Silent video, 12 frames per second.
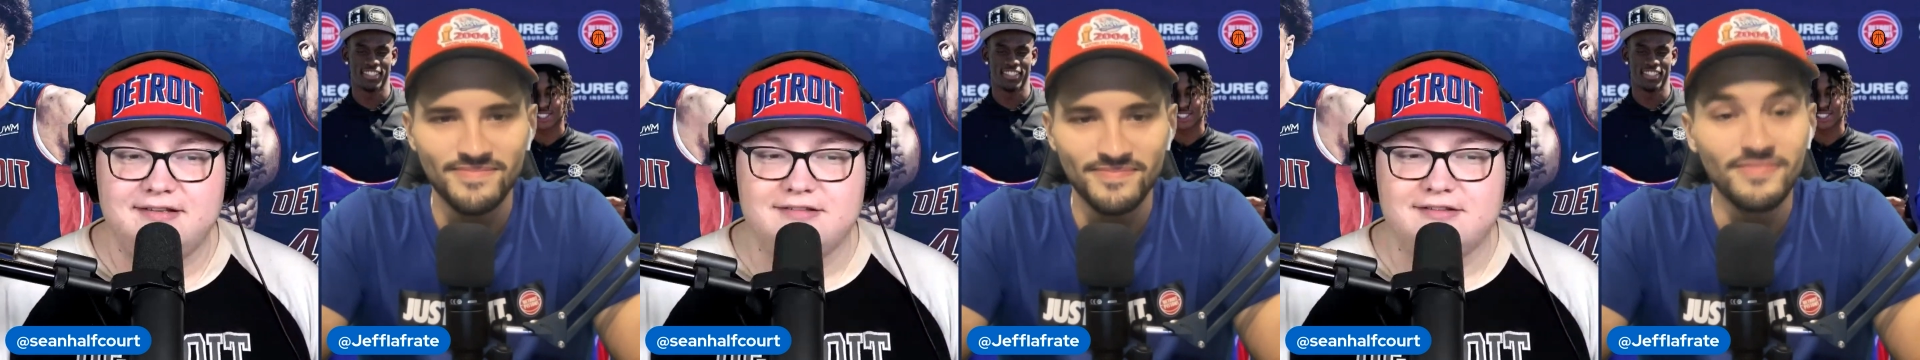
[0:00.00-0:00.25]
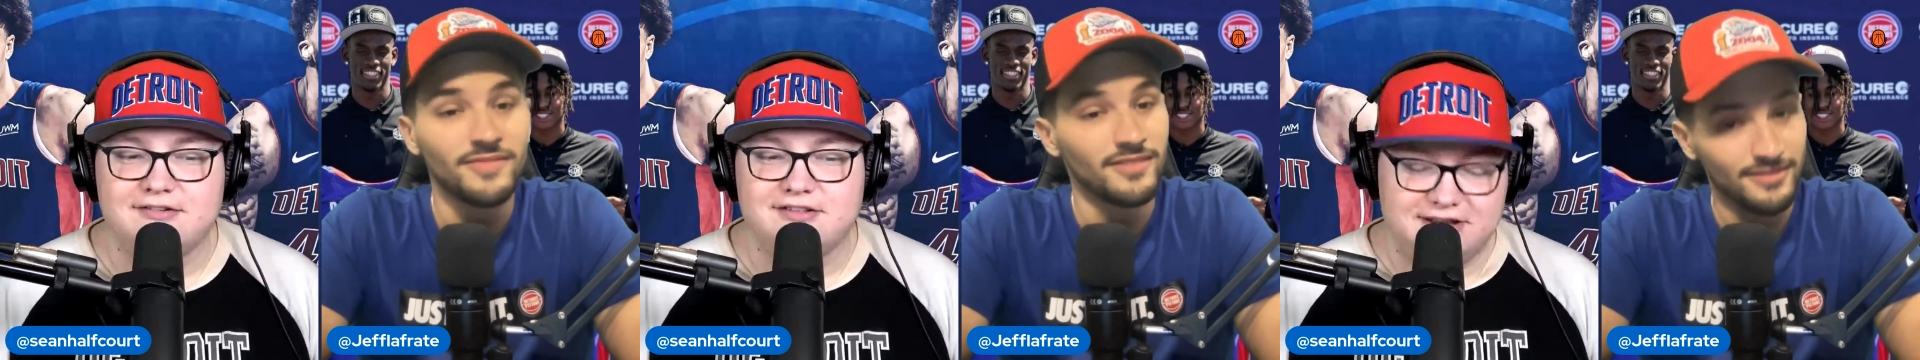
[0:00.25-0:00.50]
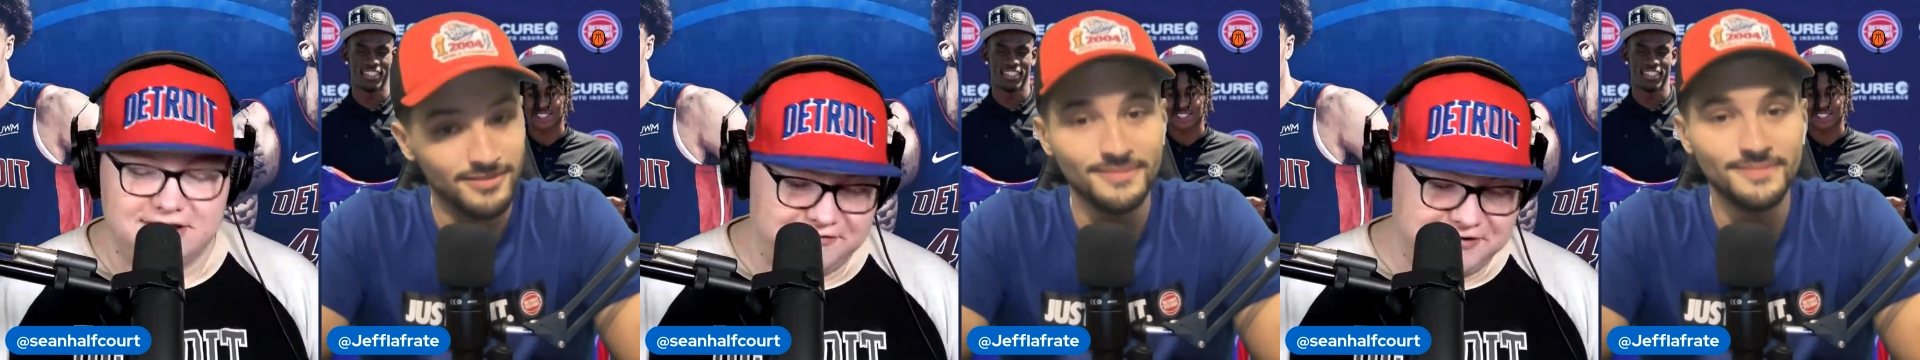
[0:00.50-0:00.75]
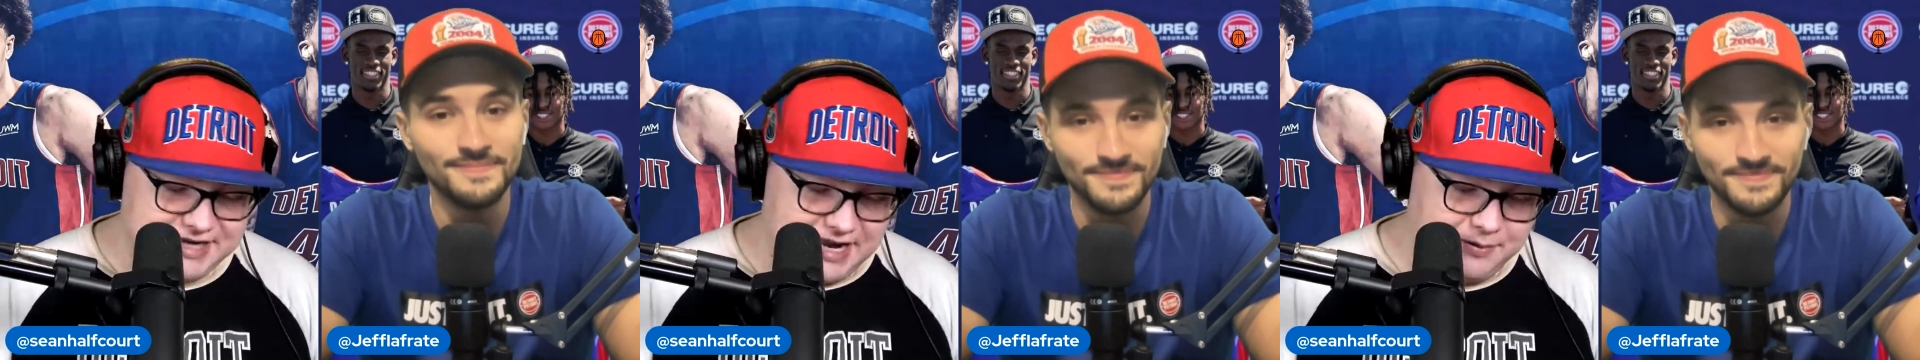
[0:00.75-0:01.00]
Speaker 1: there's a
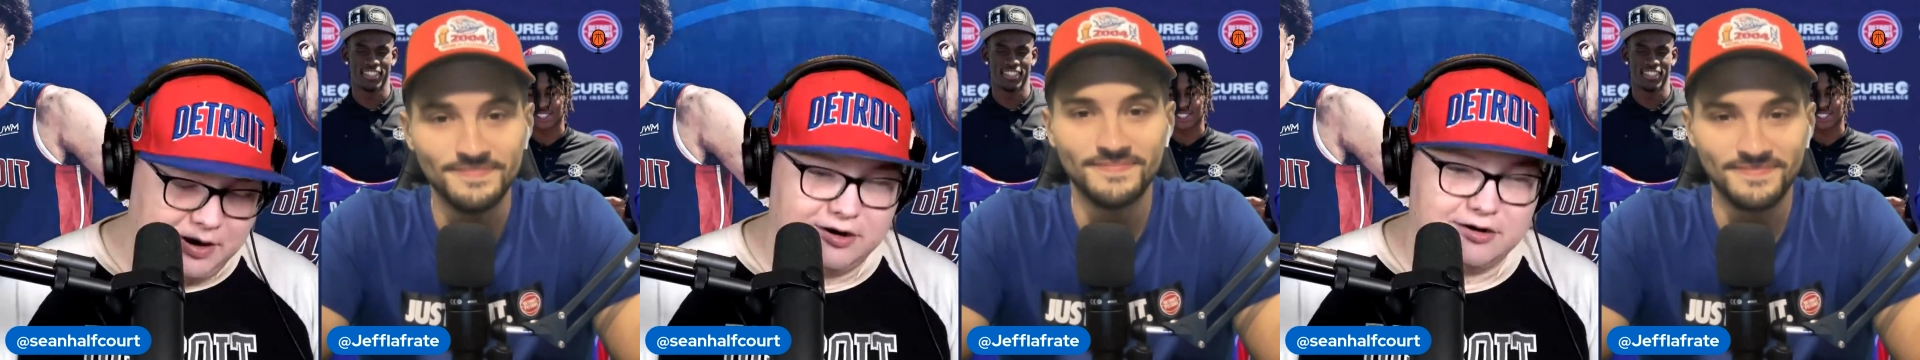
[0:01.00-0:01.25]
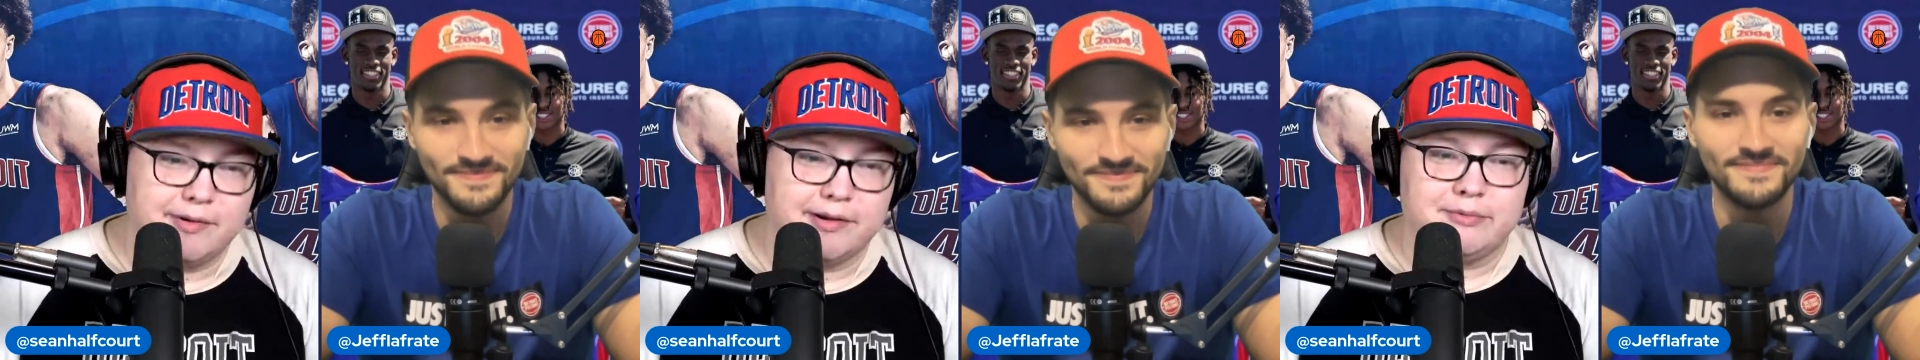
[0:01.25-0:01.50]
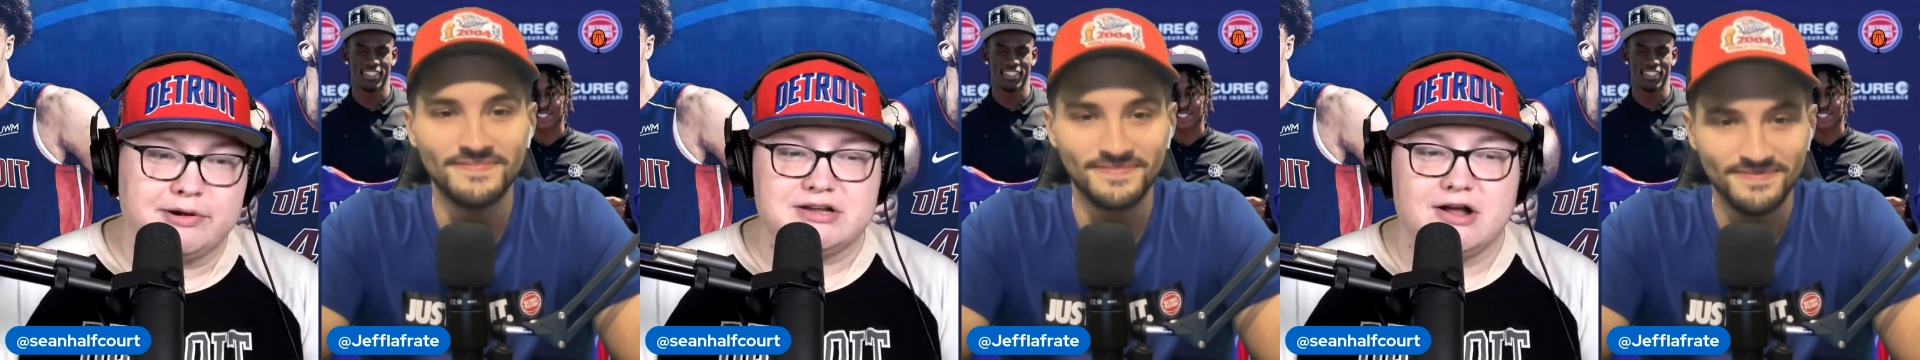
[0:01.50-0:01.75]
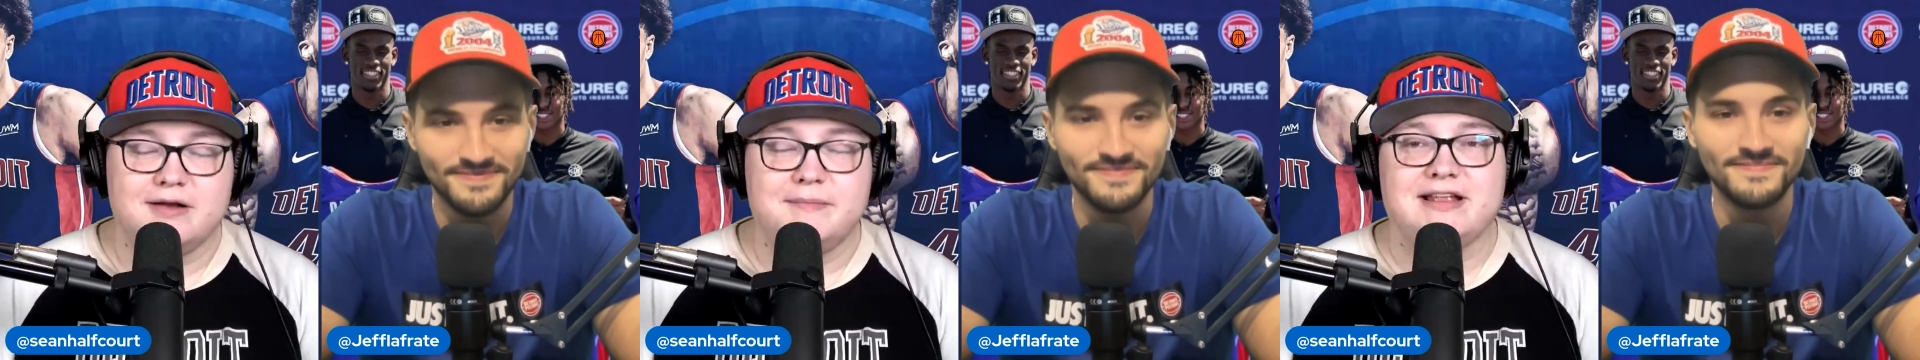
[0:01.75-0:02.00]
different type of hardware we're
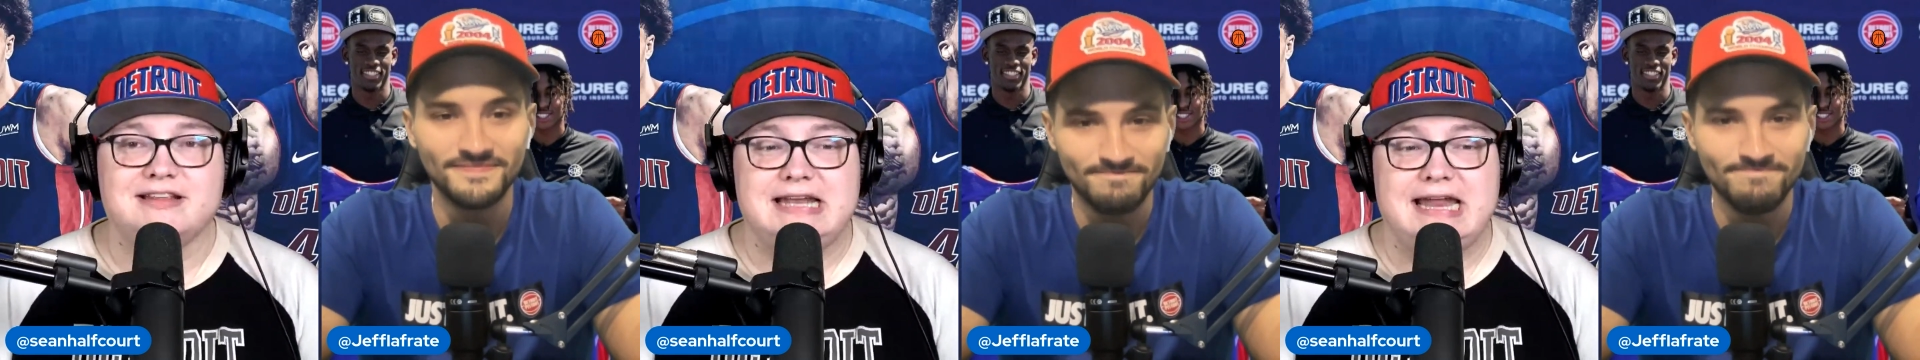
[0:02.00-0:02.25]
talking about today.